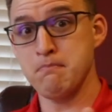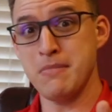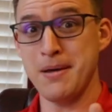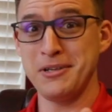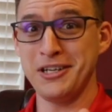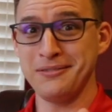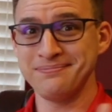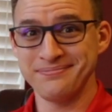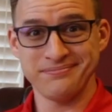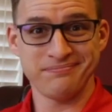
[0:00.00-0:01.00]
Mop it up.
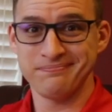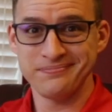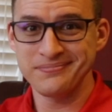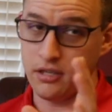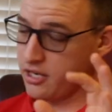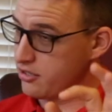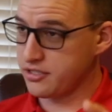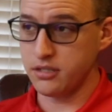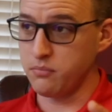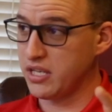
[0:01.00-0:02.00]

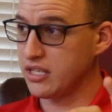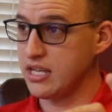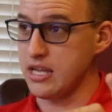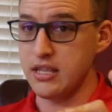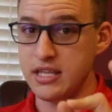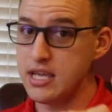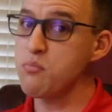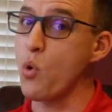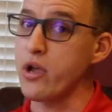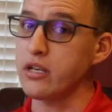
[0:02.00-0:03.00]
Here's the big key
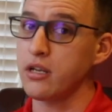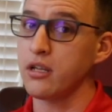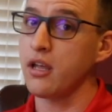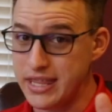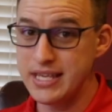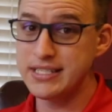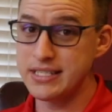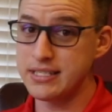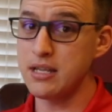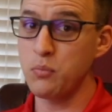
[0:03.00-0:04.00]
point. This
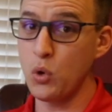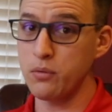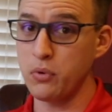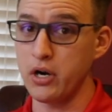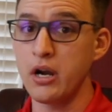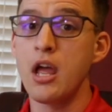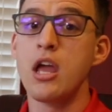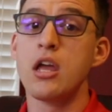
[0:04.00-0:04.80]
is the important part.